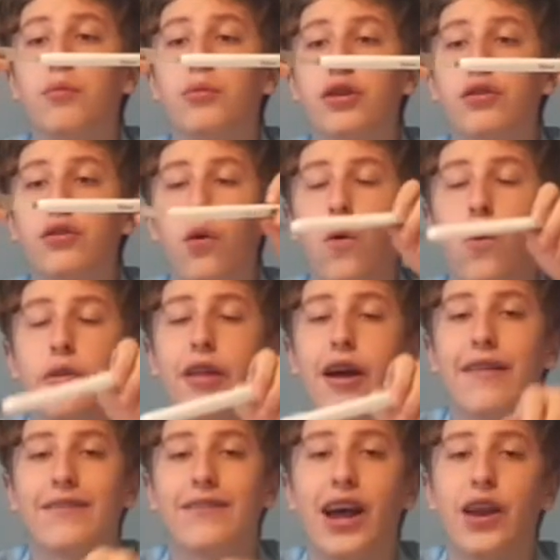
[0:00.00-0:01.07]
just to hold
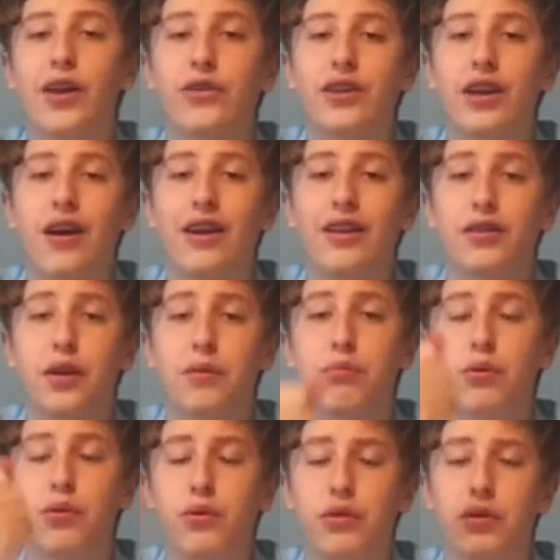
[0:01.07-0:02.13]
that vinyl down as I
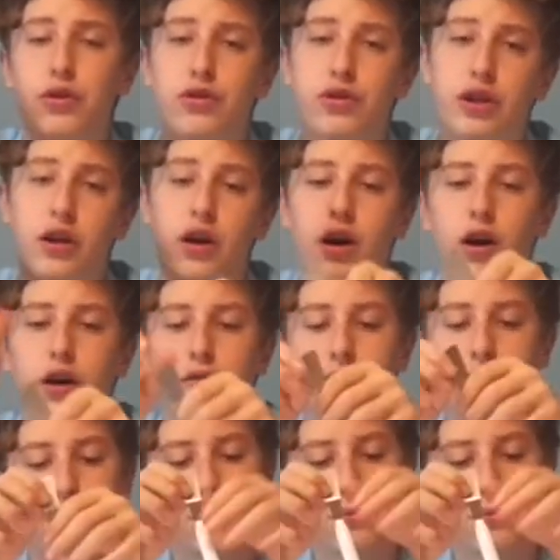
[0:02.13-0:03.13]
pull the sheet off.